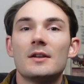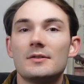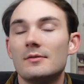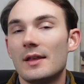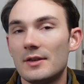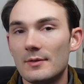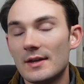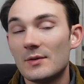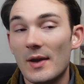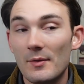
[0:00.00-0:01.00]
to let you
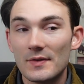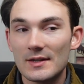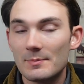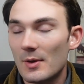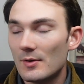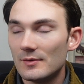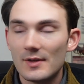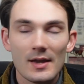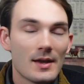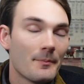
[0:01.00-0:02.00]
get away with this
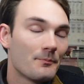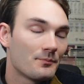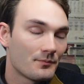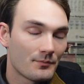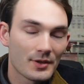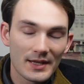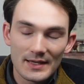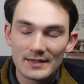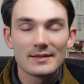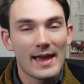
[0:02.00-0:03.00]
build,
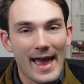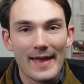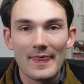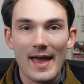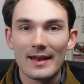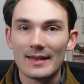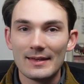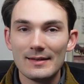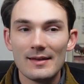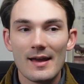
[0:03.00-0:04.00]
please add that
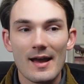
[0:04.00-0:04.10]
in.